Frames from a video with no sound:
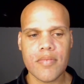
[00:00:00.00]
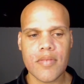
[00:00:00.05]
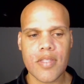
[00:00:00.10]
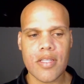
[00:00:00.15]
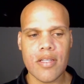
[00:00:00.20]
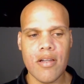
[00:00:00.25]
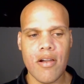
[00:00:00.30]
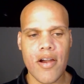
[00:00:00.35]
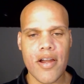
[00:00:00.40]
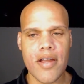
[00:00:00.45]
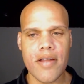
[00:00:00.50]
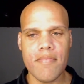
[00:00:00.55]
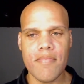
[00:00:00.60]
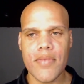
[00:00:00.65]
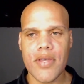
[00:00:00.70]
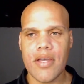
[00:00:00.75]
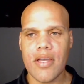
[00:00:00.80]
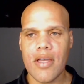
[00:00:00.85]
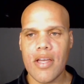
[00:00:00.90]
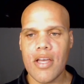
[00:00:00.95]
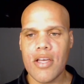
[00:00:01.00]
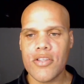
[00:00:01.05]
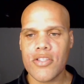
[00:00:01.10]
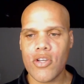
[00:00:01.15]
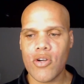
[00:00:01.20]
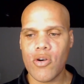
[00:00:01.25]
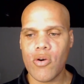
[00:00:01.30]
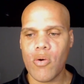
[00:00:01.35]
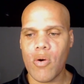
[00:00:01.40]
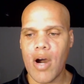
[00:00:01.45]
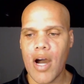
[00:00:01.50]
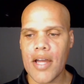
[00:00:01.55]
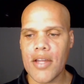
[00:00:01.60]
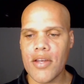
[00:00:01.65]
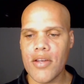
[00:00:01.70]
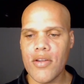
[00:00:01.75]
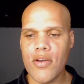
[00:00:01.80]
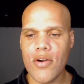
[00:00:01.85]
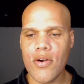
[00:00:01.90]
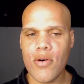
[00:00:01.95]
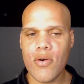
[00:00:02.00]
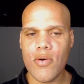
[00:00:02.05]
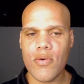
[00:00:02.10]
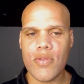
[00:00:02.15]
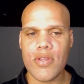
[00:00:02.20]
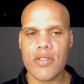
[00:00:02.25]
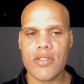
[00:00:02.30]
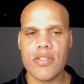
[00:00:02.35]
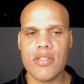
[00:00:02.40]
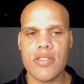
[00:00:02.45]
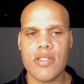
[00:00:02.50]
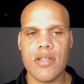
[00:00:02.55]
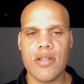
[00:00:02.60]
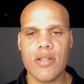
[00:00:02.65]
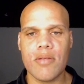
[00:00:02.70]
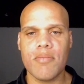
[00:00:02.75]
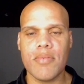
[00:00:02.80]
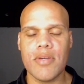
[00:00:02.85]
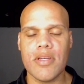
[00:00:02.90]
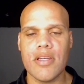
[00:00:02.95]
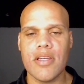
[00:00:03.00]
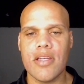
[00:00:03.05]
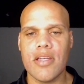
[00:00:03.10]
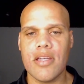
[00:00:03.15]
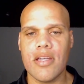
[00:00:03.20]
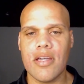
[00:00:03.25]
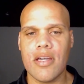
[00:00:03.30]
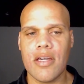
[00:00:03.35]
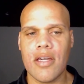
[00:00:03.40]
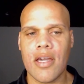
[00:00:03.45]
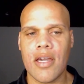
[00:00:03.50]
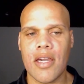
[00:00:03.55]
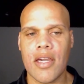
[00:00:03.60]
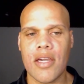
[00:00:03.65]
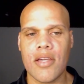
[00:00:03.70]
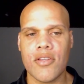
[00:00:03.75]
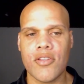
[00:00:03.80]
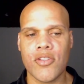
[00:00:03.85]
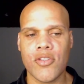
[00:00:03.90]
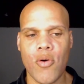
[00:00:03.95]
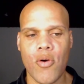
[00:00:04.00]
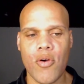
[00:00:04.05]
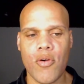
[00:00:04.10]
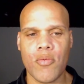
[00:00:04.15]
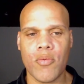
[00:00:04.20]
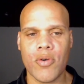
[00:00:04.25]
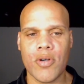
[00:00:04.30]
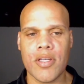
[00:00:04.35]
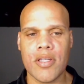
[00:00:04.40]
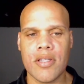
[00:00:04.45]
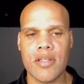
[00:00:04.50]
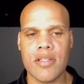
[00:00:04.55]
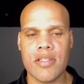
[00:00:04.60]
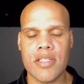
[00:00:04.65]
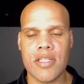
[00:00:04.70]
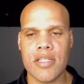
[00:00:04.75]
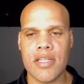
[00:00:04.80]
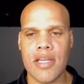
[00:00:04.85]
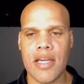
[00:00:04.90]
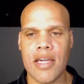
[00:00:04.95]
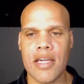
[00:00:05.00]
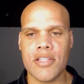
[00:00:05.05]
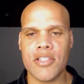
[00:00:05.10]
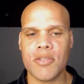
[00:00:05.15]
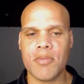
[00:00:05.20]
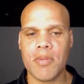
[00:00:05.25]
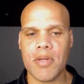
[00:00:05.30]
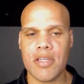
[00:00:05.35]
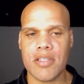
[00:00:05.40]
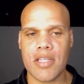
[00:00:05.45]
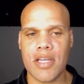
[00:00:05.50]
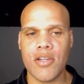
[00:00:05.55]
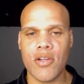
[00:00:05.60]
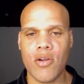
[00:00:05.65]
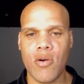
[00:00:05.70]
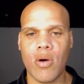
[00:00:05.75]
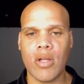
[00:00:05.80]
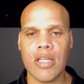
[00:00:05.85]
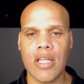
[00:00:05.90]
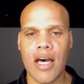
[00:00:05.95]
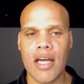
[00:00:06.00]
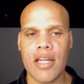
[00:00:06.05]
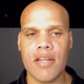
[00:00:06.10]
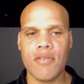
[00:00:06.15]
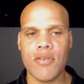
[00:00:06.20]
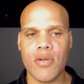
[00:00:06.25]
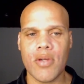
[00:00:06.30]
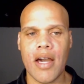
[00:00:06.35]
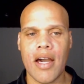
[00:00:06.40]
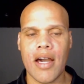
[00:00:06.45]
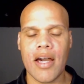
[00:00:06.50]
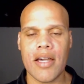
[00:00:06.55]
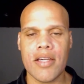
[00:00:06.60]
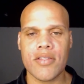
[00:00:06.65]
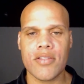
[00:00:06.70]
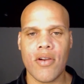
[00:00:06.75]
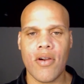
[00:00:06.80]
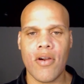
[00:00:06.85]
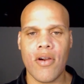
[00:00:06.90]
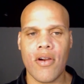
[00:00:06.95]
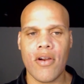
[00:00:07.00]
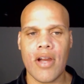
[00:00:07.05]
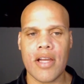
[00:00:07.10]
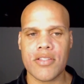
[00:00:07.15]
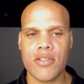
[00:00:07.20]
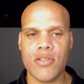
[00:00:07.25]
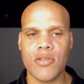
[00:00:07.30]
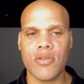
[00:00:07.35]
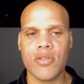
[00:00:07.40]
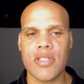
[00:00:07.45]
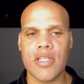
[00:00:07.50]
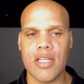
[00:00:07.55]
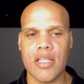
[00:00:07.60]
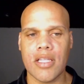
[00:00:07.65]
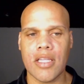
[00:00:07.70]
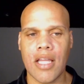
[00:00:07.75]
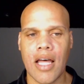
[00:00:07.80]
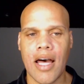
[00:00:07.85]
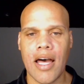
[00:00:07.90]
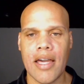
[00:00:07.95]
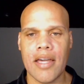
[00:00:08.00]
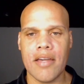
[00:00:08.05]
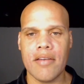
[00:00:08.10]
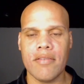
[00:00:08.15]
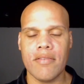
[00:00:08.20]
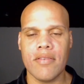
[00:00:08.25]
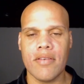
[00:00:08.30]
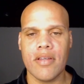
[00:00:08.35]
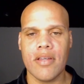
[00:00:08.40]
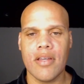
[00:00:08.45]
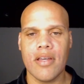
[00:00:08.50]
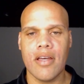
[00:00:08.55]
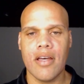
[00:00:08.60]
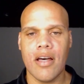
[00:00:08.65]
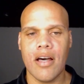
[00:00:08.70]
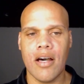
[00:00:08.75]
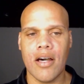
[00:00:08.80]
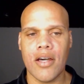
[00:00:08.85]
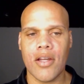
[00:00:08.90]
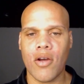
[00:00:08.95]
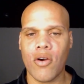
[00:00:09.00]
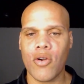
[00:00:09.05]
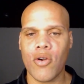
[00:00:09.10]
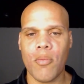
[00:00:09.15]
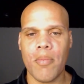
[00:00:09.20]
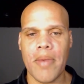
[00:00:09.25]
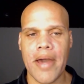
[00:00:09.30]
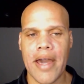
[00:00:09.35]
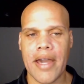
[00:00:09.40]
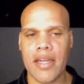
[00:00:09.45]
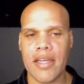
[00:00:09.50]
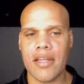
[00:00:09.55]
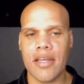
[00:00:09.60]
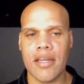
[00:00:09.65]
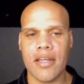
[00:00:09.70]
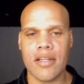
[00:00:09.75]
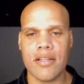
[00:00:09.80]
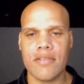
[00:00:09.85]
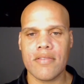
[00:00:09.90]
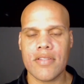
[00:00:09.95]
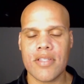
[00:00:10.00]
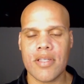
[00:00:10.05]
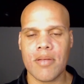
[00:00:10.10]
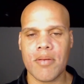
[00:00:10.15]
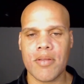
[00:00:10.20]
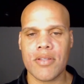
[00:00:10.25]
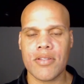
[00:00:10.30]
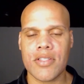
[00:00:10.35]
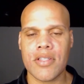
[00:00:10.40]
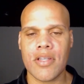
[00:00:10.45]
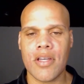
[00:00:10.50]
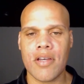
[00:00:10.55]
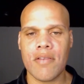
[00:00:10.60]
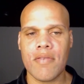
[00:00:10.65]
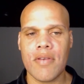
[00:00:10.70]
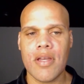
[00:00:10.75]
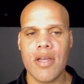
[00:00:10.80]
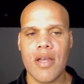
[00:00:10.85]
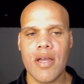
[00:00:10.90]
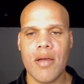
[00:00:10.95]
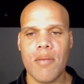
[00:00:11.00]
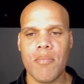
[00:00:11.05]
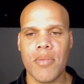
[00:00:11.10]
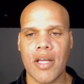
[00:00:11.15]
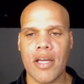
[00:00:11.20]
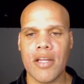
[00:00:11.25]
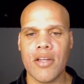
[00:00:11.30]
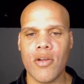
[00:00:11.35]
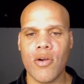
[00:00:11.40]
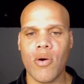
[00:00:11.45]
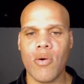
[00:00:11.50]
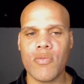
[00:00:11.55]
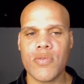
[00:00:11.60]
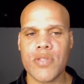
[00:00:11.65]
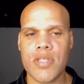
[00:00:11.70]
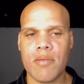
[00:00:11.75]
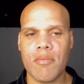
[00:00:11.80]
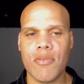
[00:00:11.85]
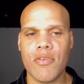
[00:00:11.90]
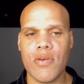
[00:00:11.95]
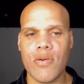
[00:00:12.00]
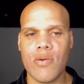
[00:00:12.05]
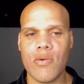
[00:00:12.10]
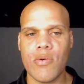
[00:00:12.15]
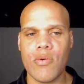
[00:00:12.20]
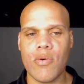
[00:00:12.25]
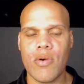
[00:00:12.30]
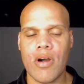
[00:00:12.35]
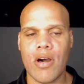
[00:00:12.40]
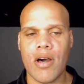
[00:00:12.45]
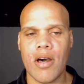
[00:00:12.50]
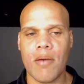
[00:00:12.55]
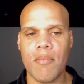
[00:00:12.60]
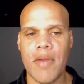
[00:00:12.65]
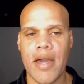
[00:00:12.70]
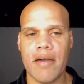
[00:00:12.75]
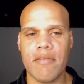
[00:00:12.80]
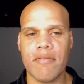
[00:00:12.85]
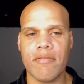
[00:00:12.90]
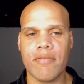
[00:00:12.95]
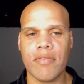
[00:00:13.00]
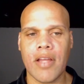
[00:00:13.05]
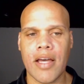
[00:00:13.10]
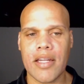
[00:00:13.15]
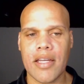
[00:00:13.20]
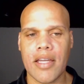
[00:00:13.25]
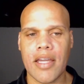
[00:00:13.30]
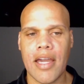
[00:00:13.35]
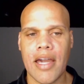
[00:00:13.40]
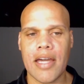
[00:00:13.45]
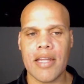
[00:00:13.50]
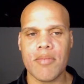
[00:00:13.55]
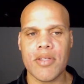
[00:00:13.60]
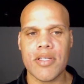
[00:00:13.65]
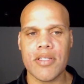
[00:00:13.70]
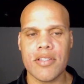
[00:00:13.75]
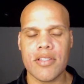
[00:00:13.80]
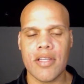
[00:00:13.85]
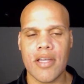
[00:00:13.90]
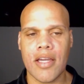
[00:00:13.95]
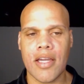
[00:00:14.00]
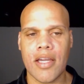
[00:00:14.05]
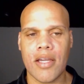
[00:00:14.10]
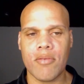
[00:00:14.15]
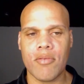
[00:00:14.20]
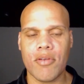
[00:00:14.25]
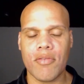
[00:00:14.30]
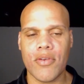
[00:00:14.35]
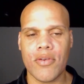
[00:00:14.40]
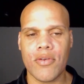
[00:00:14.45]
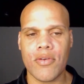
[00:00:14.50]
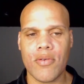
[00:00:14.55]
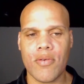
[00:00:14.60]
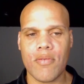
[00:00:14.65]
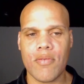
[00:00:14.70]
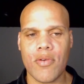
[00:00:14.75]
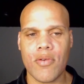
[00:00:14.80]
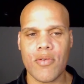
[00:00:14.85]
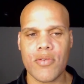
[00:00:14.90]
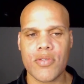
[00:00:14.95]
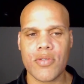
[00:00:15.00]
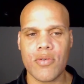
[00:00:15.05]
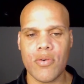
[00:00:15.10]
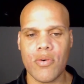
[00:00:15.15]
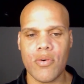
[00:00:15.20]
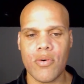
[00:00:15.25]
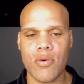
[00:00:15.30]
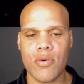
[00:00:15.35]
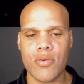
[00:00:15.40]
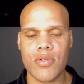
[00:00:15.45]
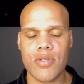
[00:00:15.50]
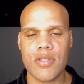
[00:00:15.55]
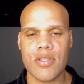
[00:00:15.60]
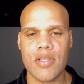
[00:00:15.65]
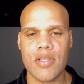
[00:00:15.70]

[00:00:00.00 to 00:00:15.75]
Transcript: All right. So I know this is going to be a short one today, just because I know a lot of you guys I still did it live, and I'll go back and edit some of the stuff. But I know some of you have Flight Academy today with your schools.